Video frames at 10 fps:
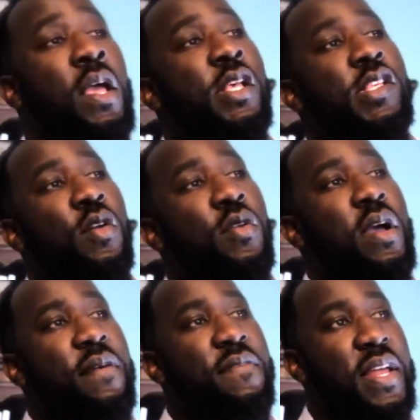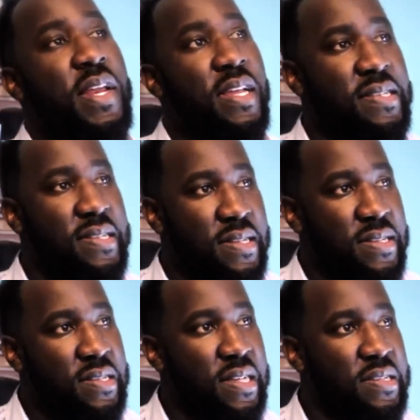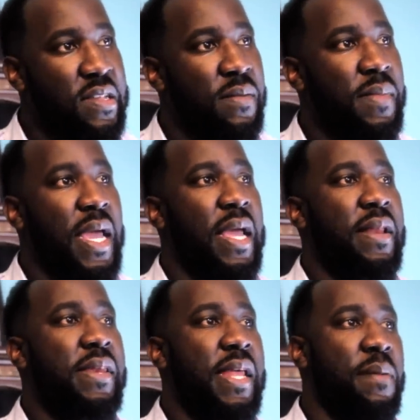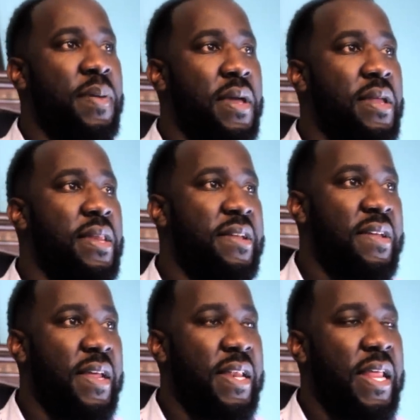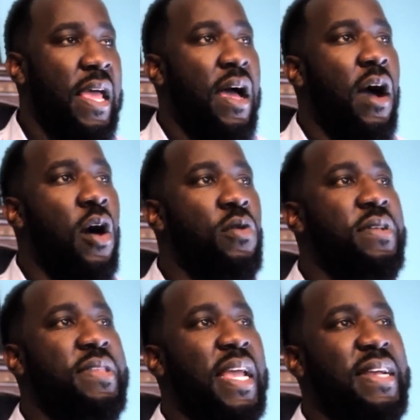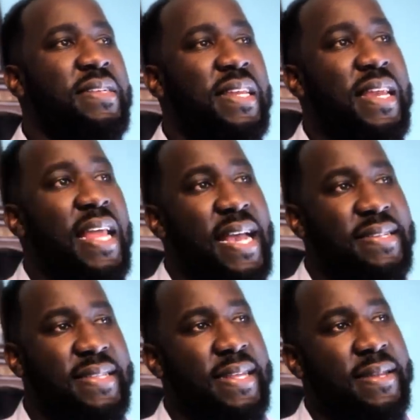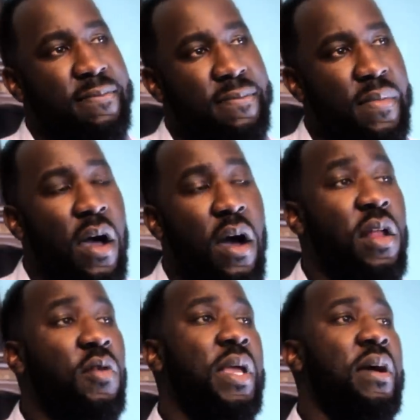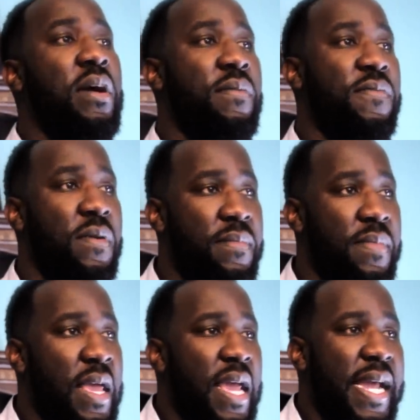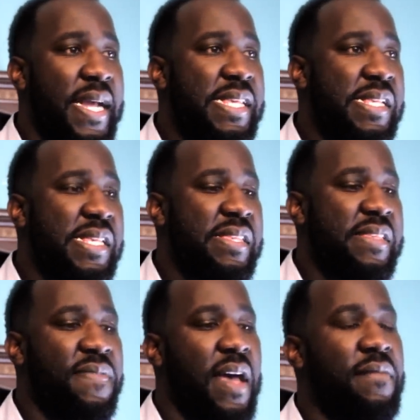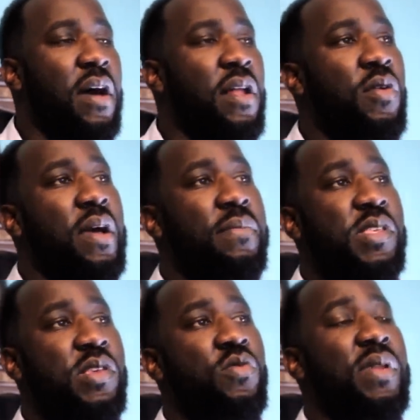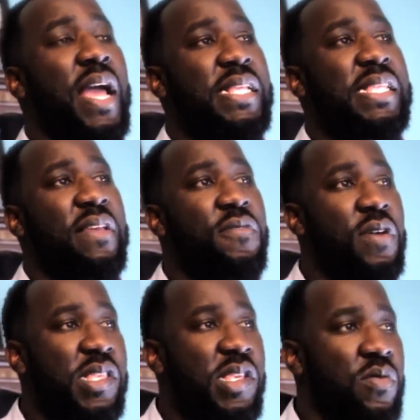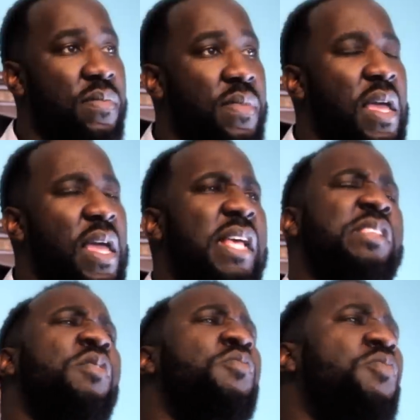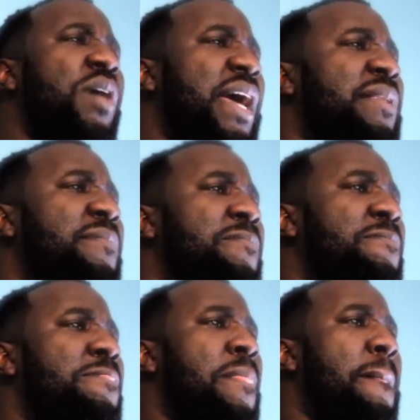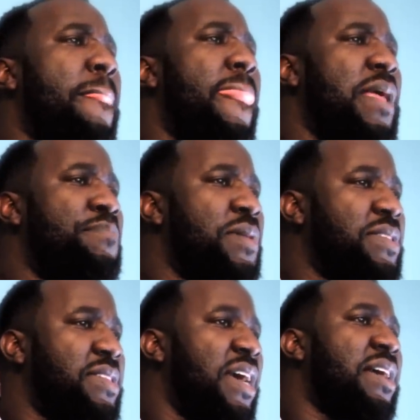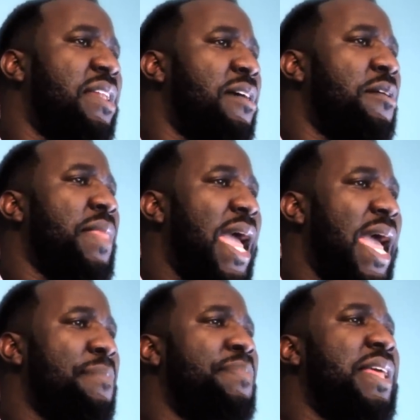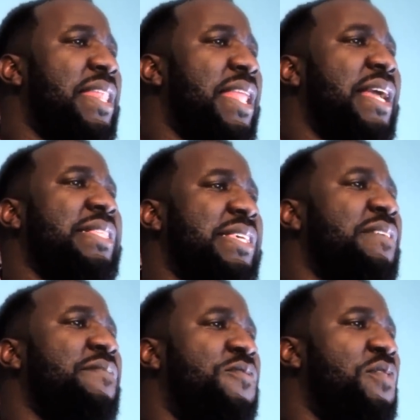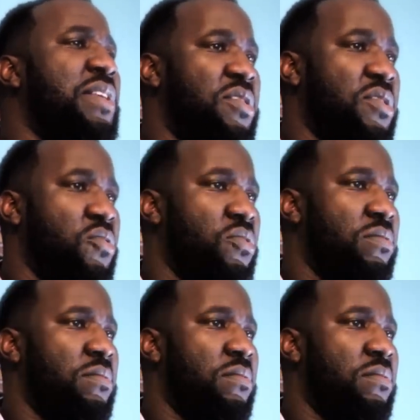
So the convict leasing system and debt peonage and all these things lasted all the way up from 1865 all the way up to 1942. So what in particular happened in 1942?